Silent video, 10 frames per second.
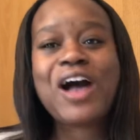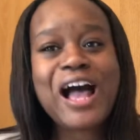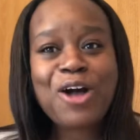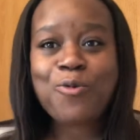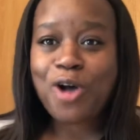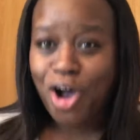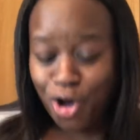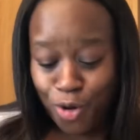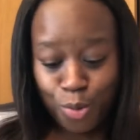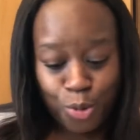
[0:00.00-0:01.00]
aqua
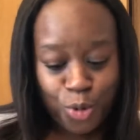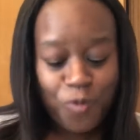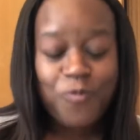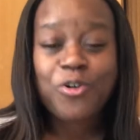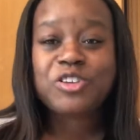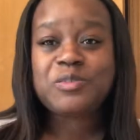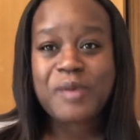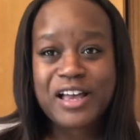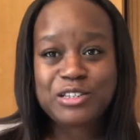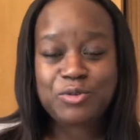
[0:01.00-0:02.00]
home group for
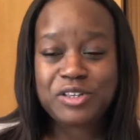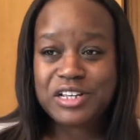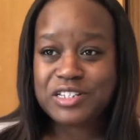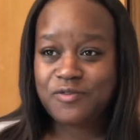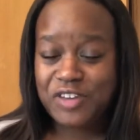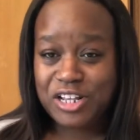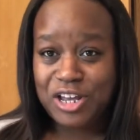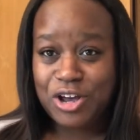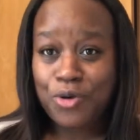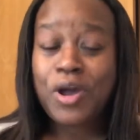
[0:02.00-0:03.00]
sponsoring this
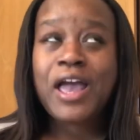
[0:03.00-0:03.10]
video